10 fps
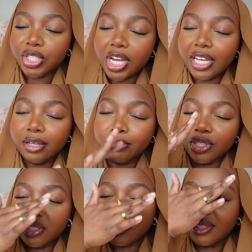which I am
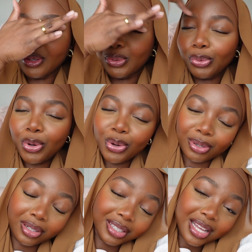just whew,
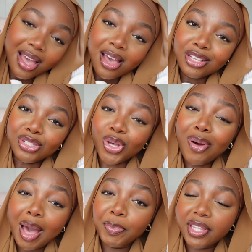so
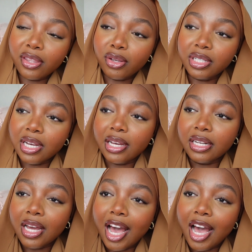happy that they're done.